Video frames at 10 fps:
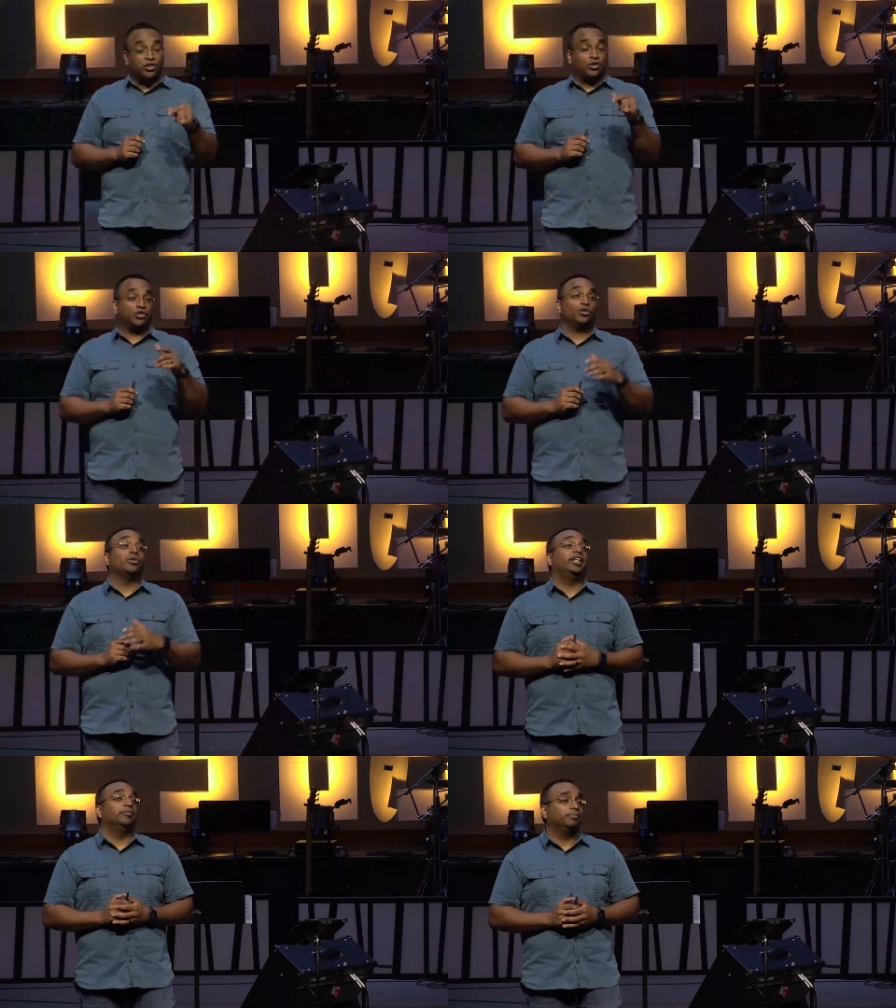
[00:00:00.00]
your
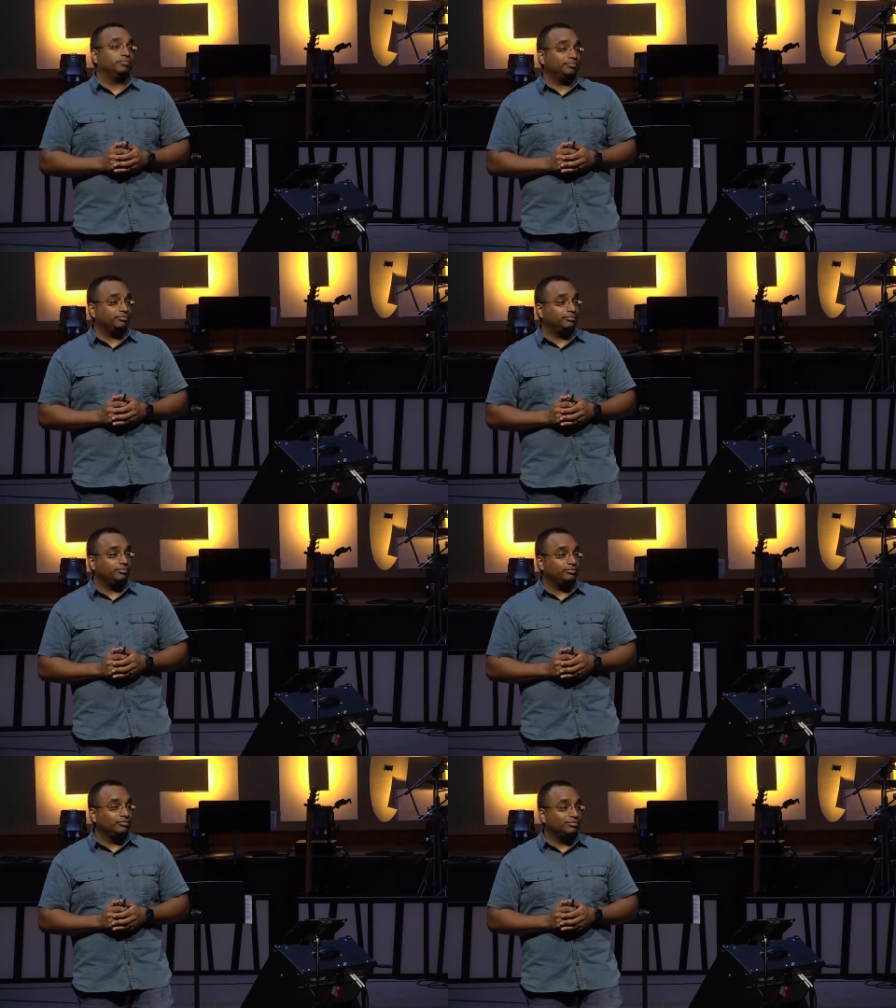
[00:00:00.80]
story.
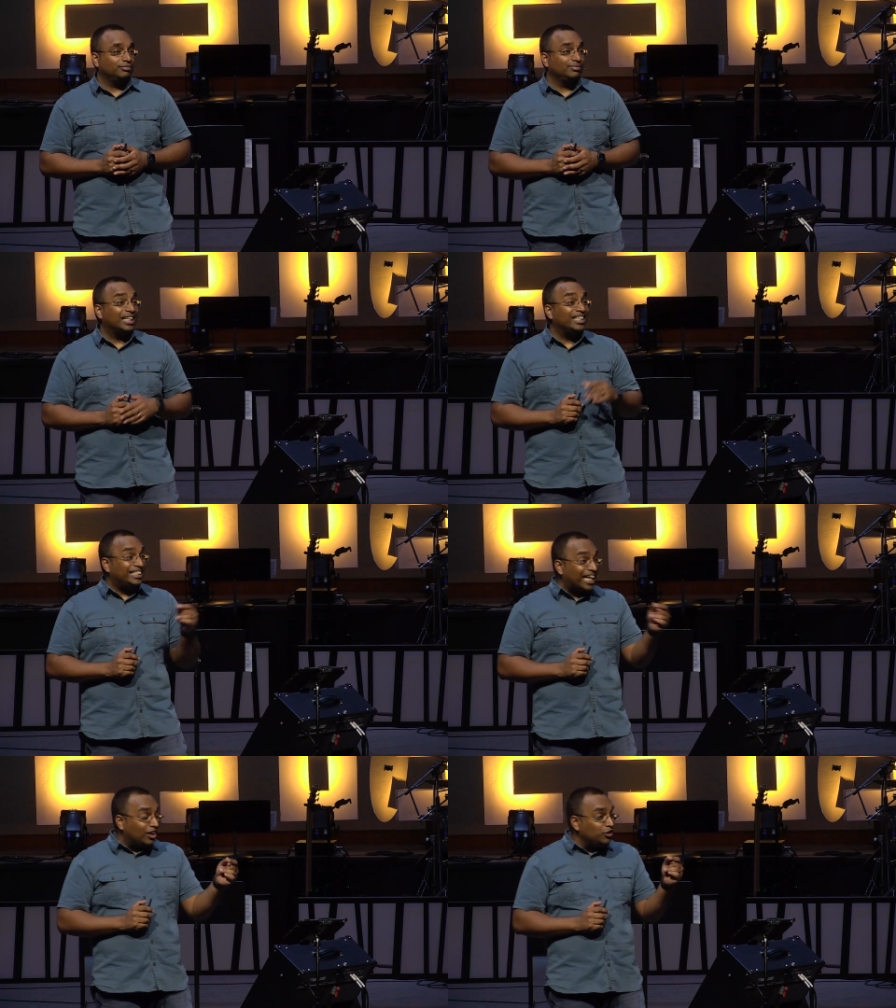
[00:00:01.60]

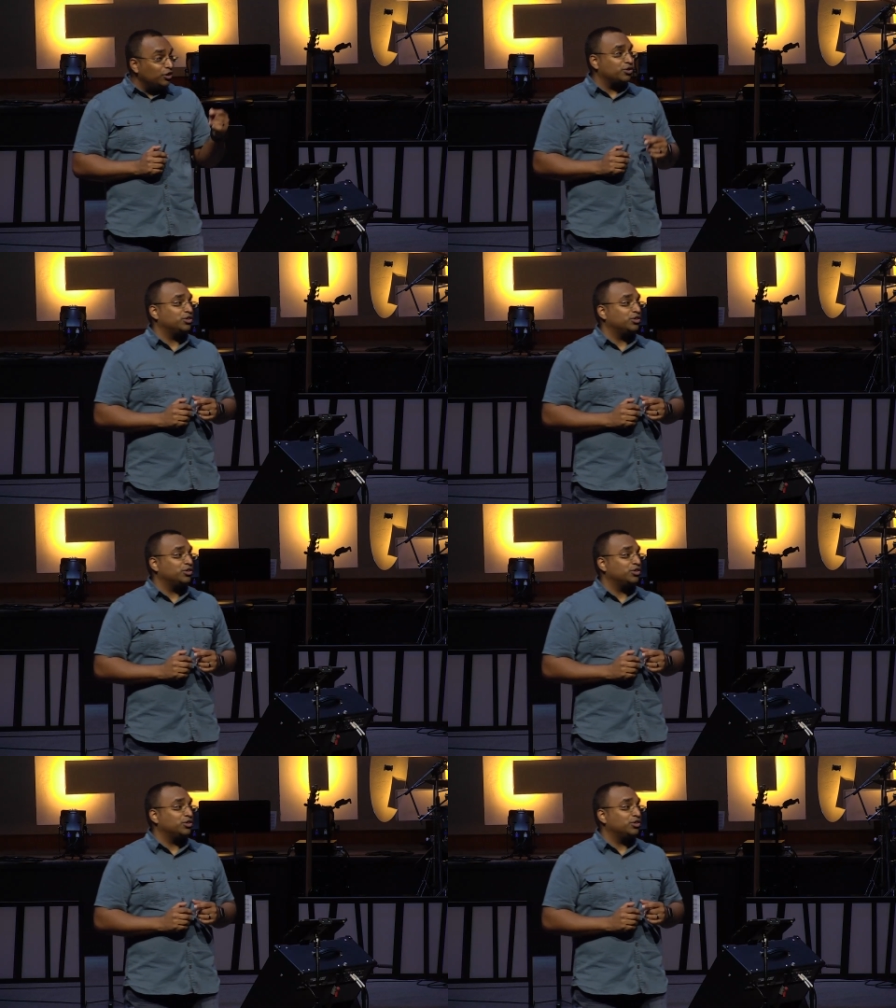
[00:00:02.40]
Tell your